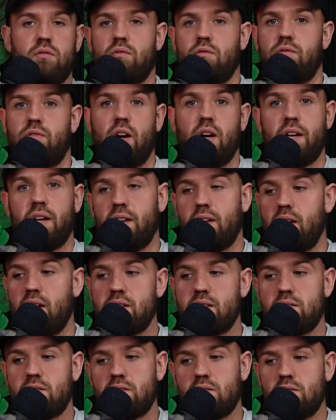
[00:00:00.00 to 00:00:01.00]
fucking
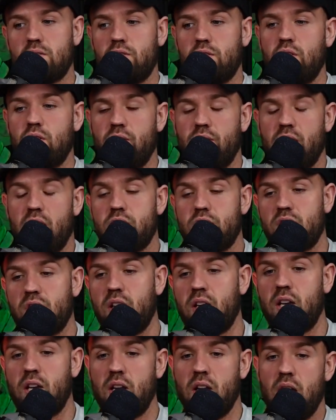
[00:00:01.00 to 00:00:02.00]
this
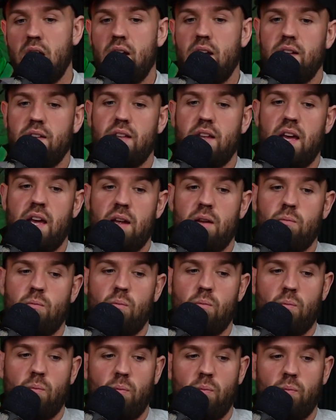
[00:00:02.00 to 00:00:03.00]
university,
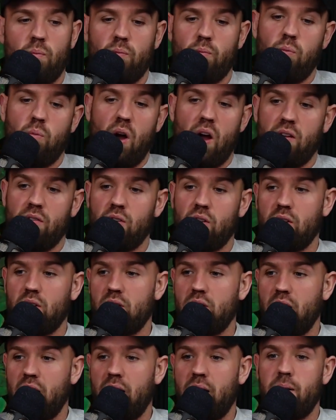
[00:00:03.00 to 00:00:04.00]
then
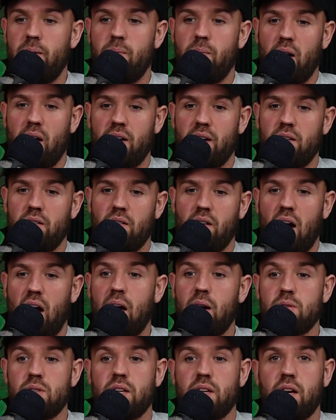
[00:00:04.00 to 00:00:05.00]
whatever. Um, and
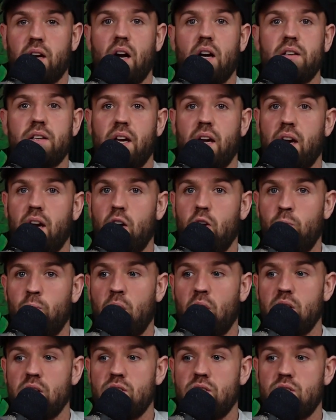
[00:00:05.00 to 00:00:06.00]
I was like, yeah, how
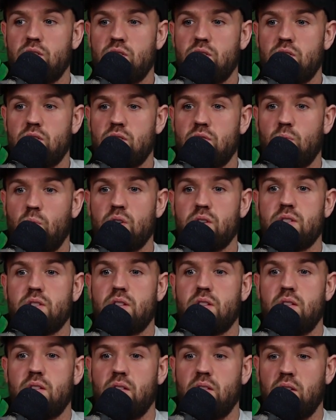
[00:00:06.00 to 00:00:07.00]
much? What's
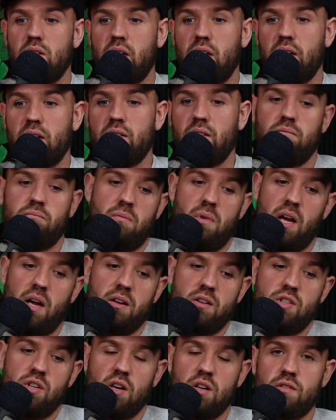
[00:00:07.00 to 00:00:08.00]
like? I
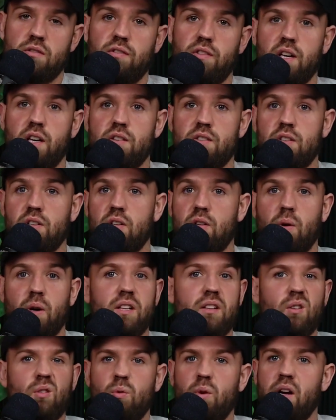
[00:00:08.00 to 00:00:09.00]
charge three hundred
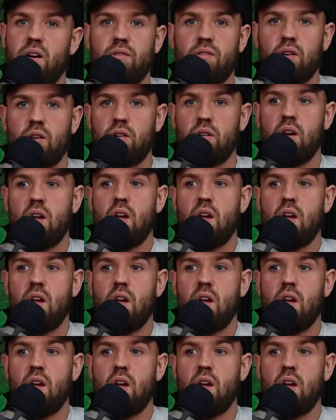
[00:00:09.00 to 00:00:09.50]
quid or whatever